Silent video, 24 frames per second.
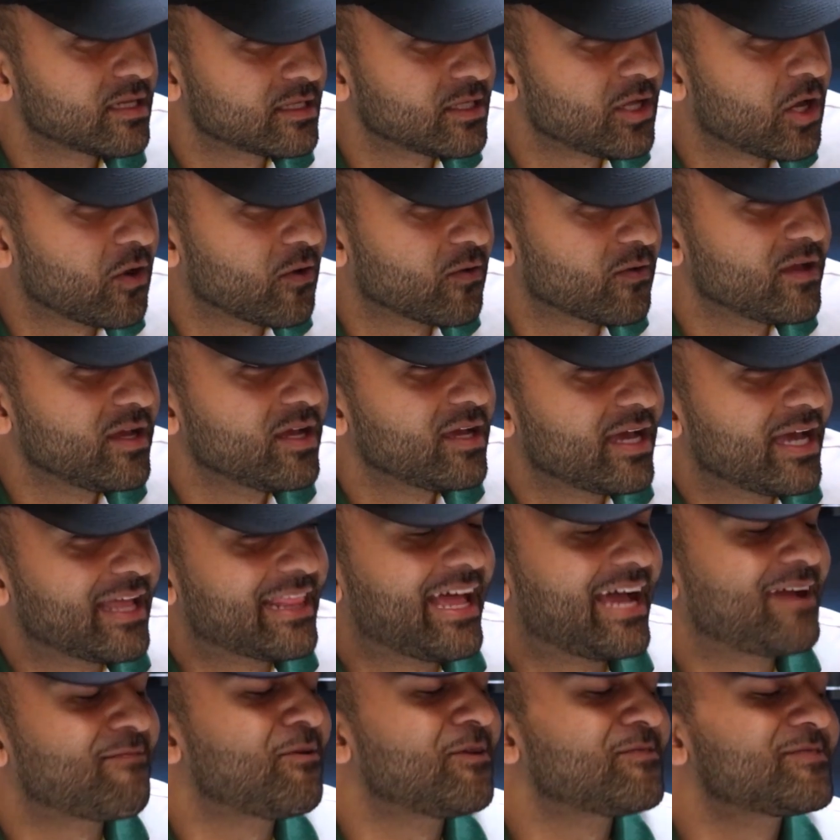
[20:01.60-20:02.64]
No, and
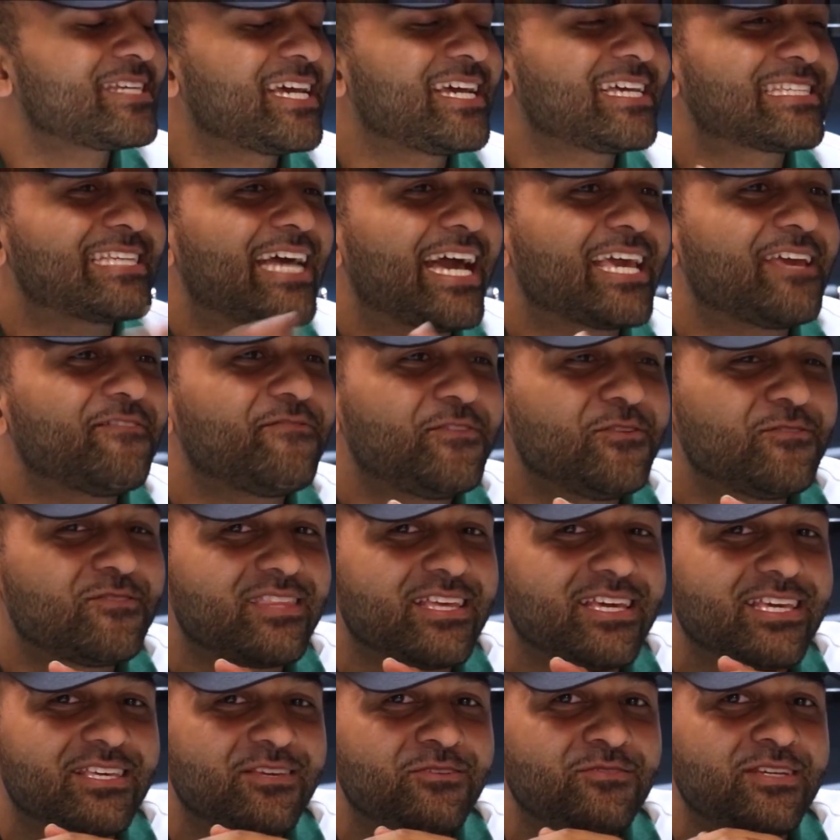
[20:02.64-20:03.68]
like, what I'm saying is like, if you
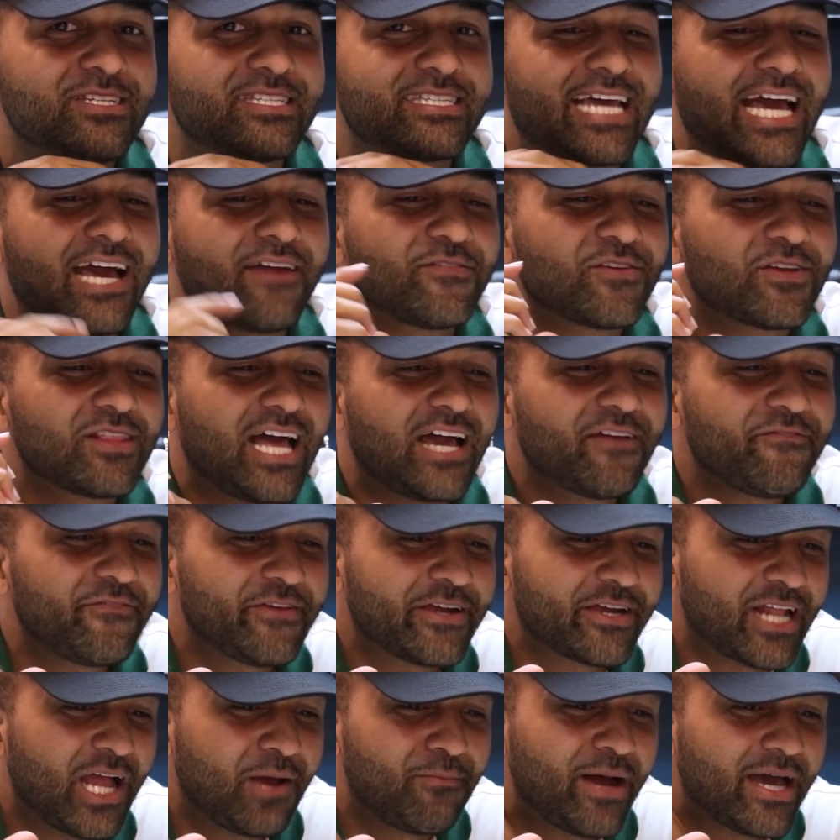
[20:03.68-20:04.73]
think you need to have your life
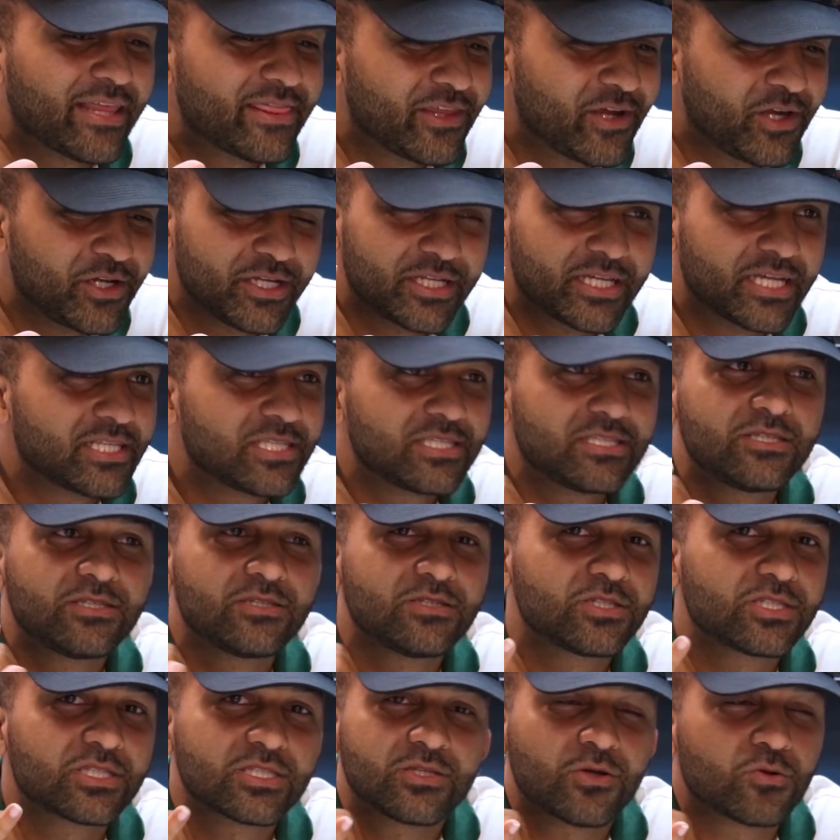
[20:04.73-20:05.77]
figured out by 30, then you
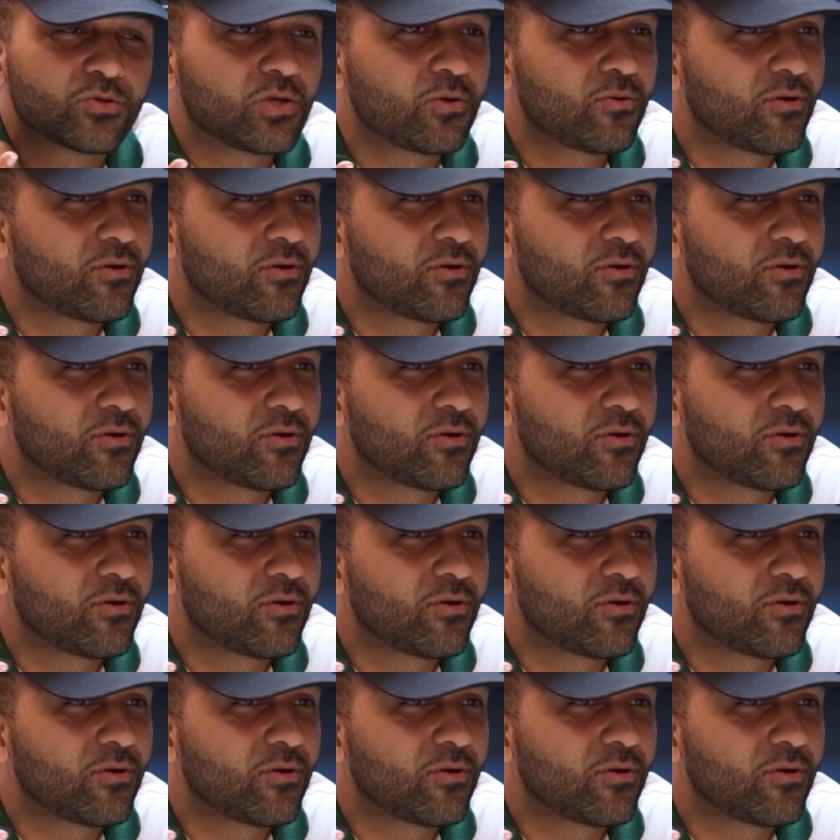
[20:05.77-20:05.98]
just don't know